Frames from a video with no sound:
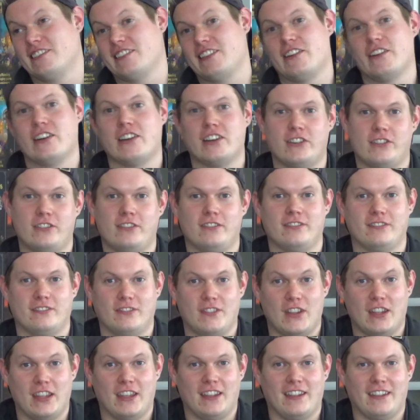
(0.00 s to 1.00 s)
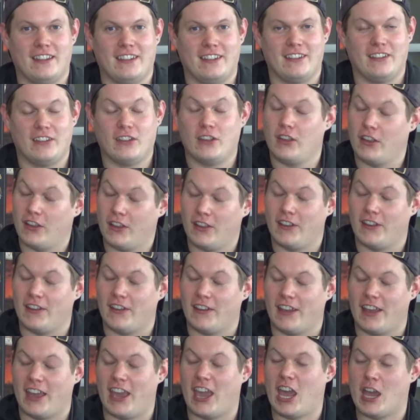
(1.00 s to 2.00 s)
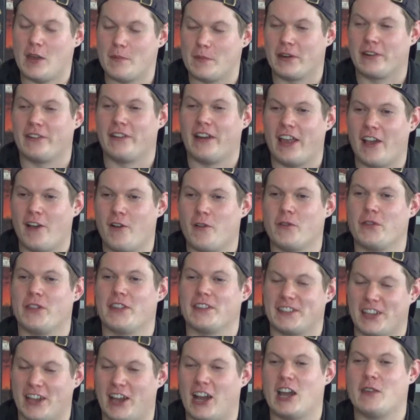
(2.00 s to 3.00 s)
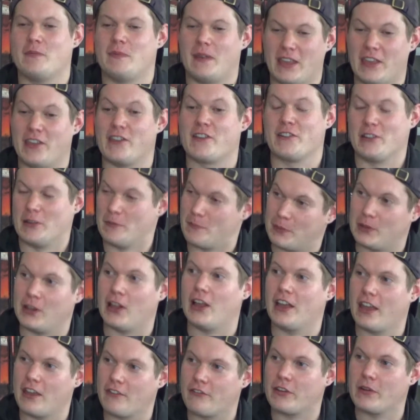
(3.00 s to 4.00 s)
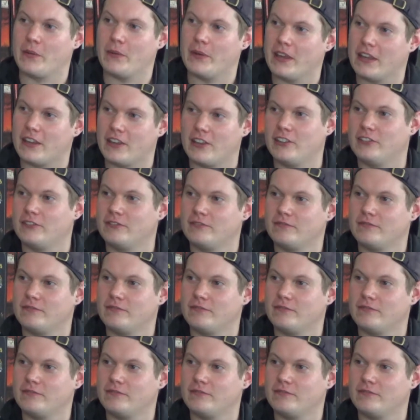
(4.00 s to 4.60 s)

Zero? Hammer out the time that you're going to play every week.